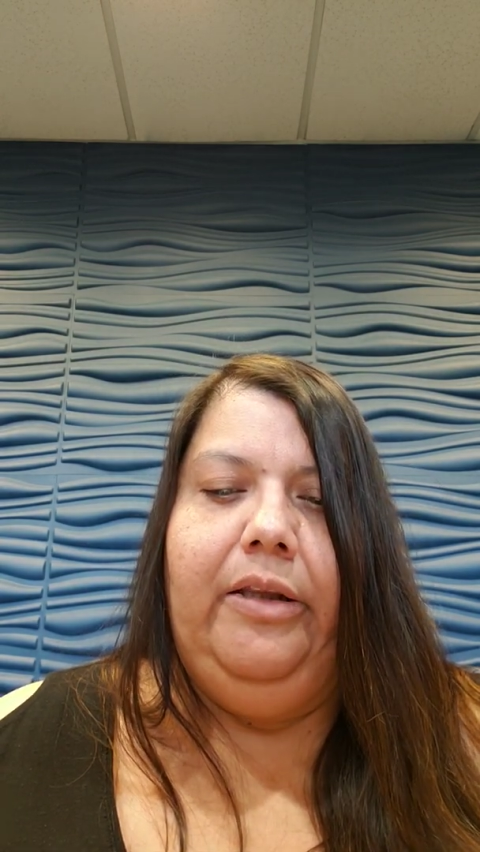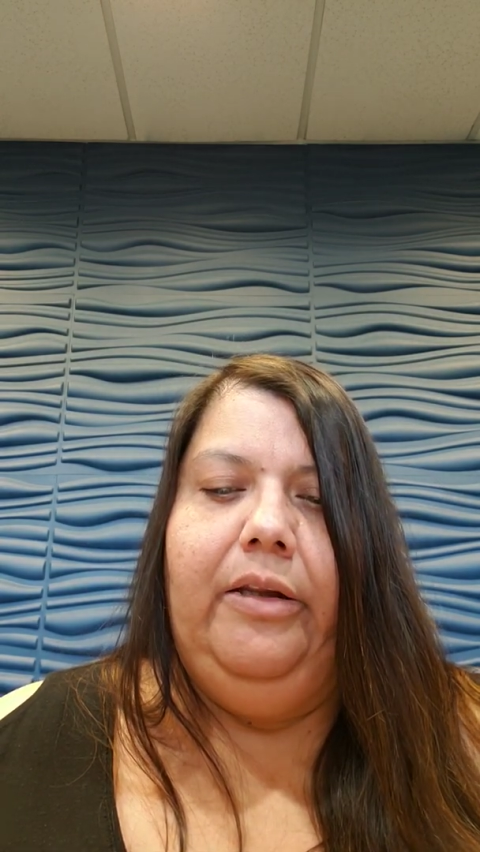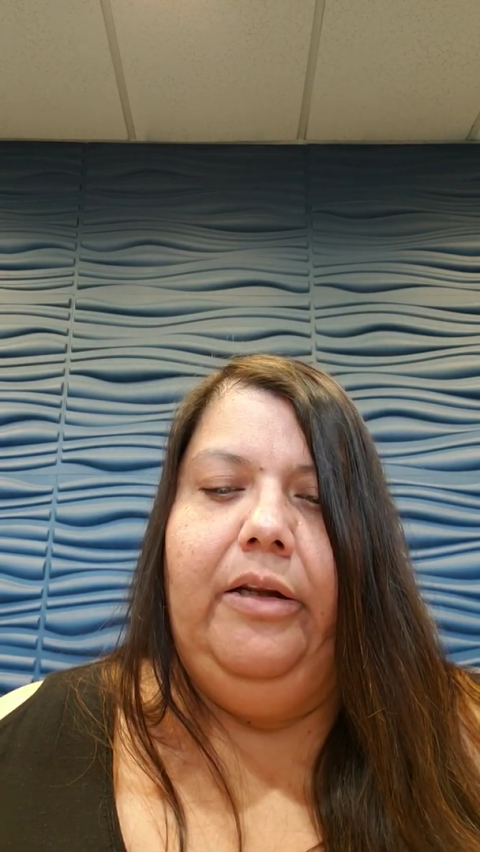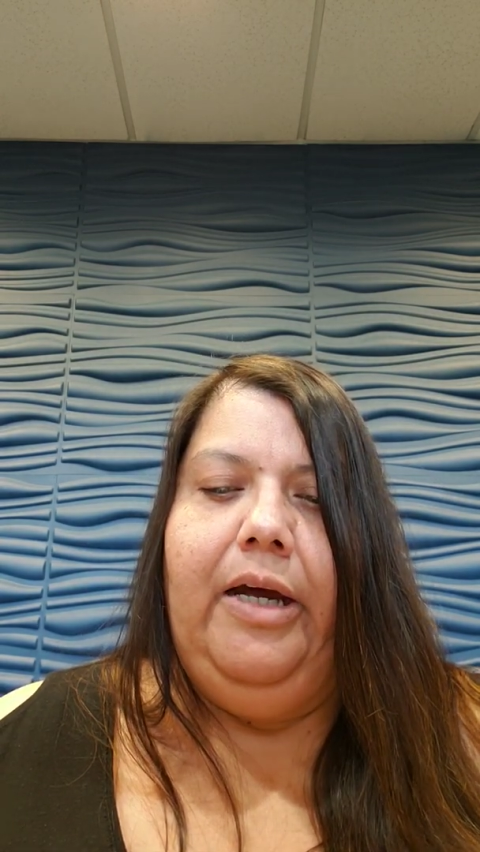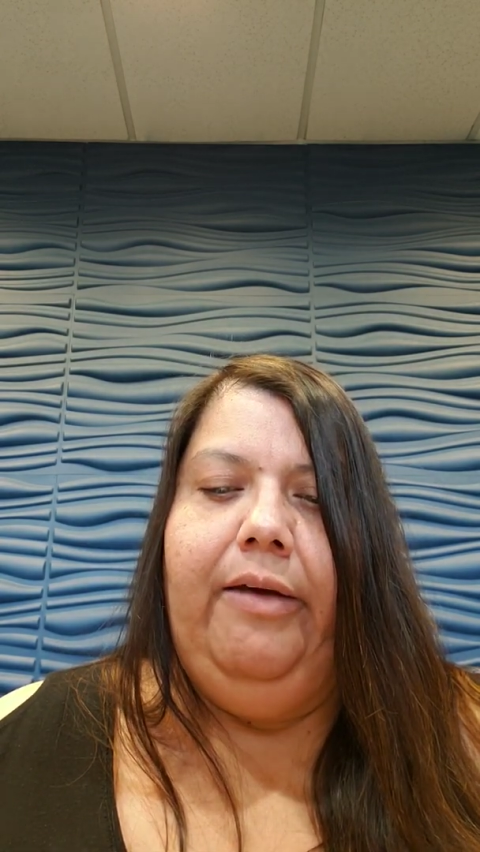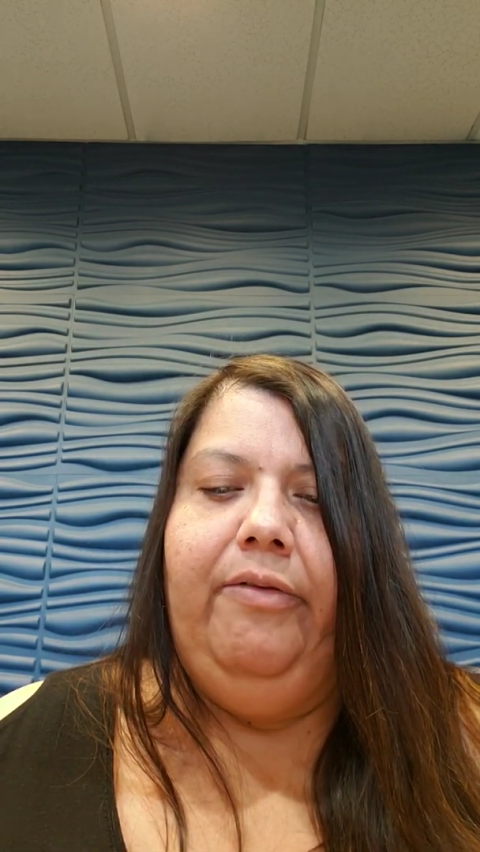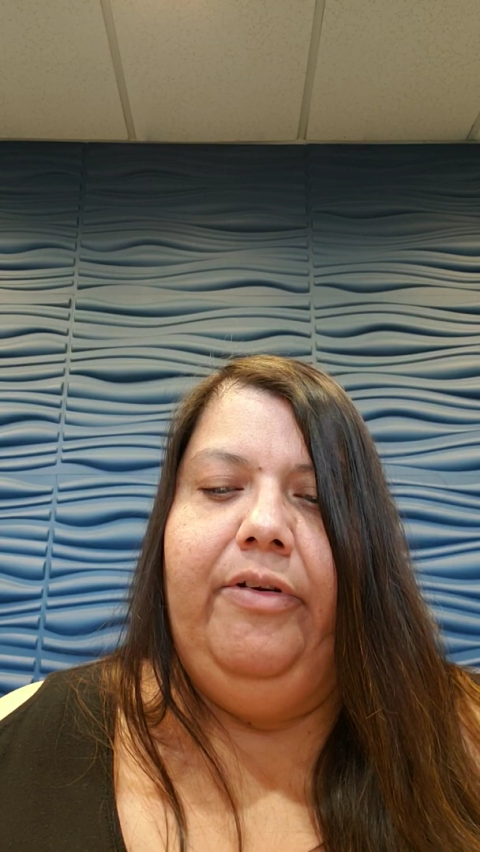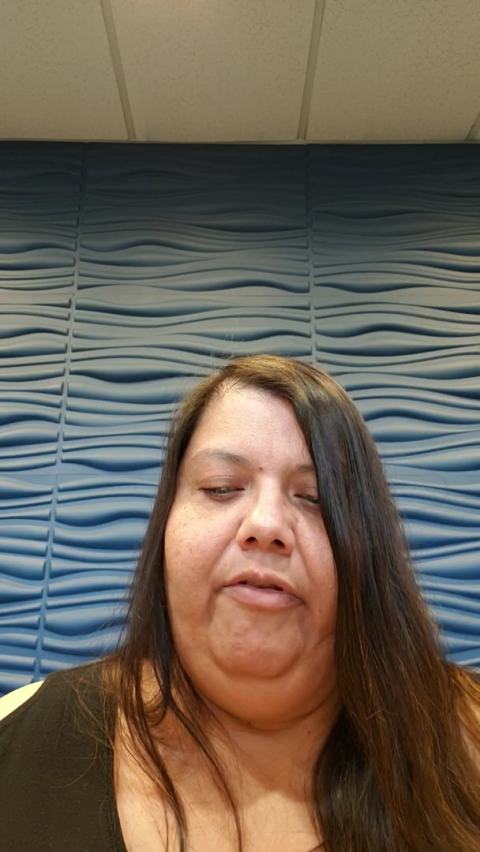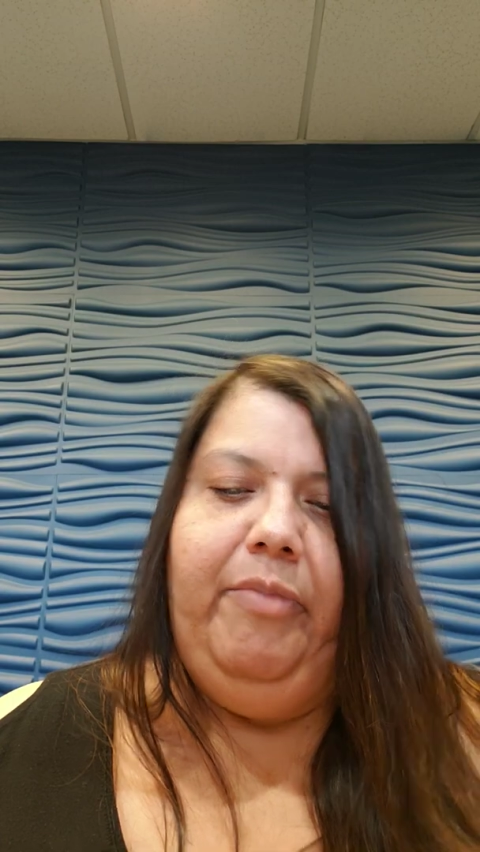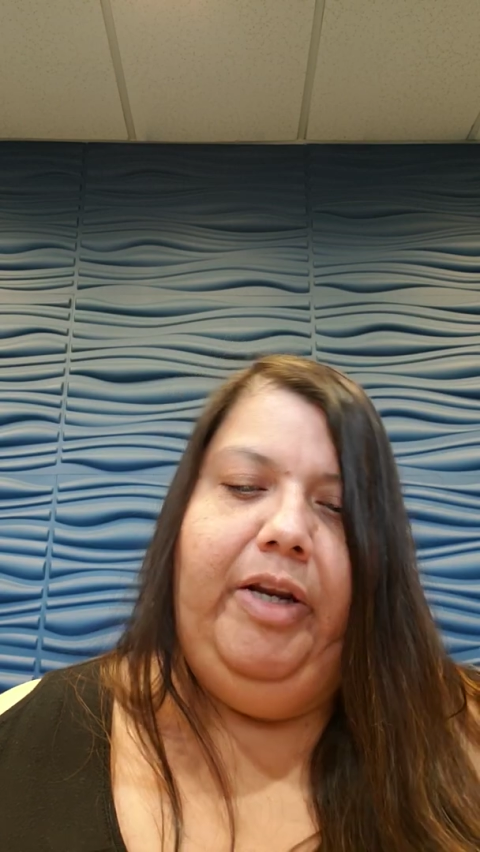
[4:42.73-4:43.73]
the lives
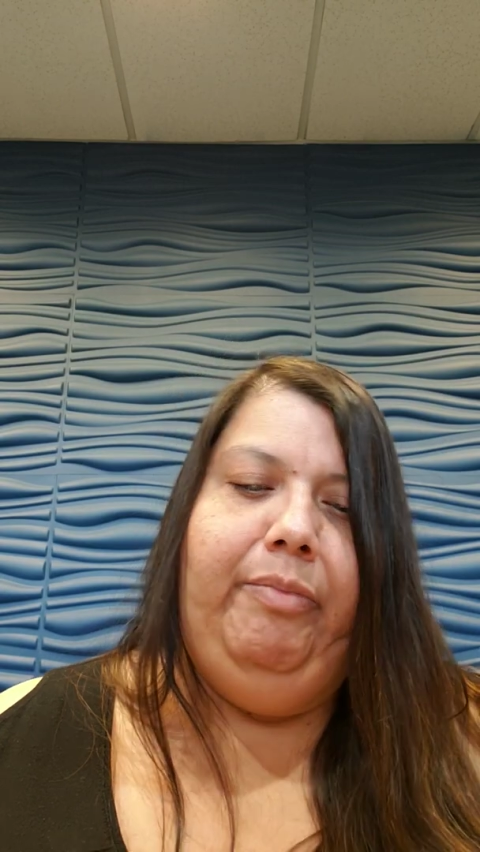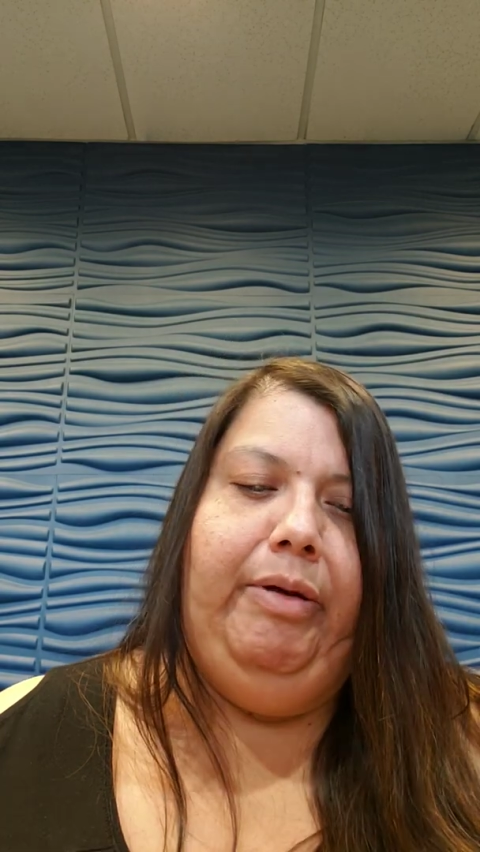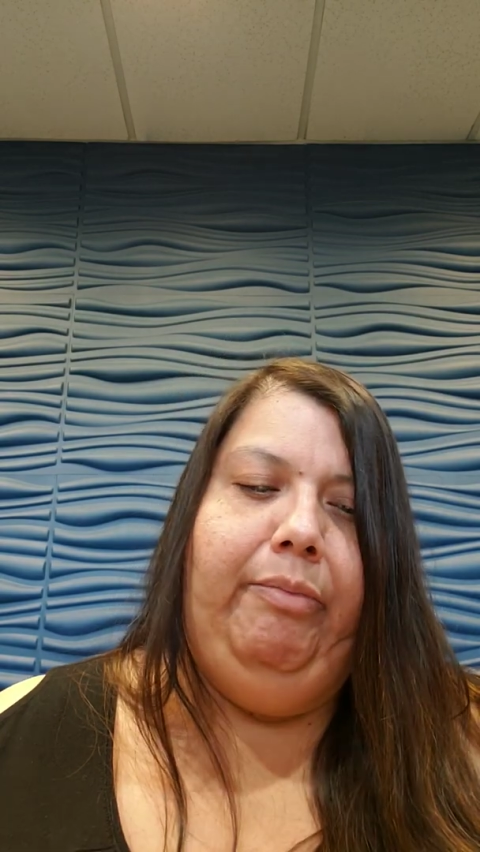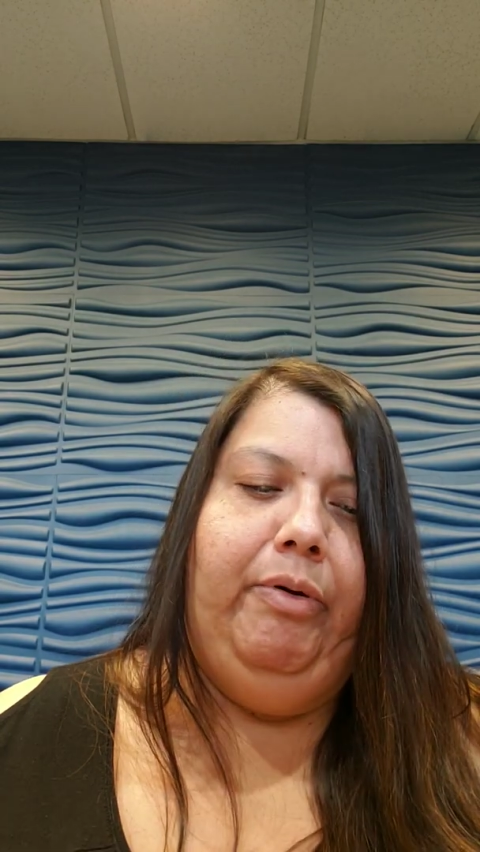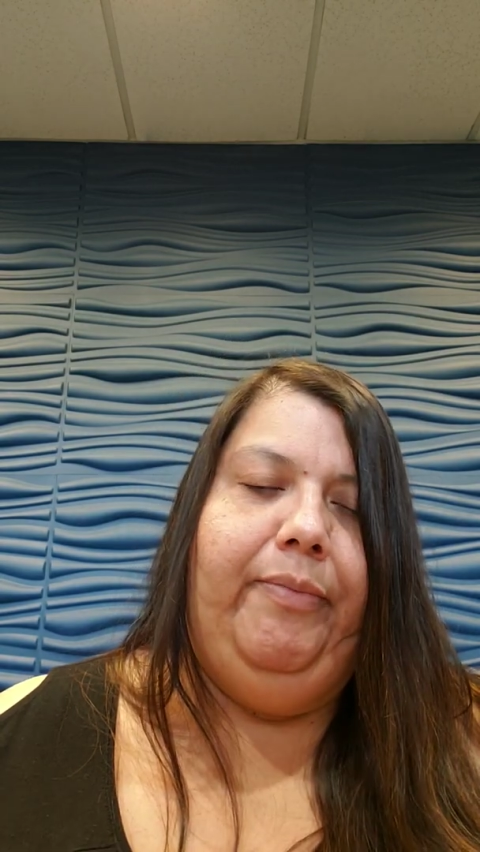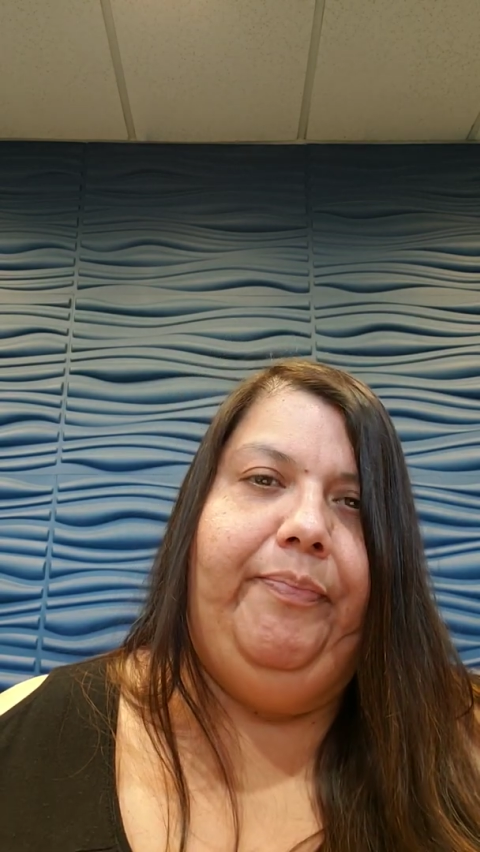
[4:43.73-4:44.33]
of many people.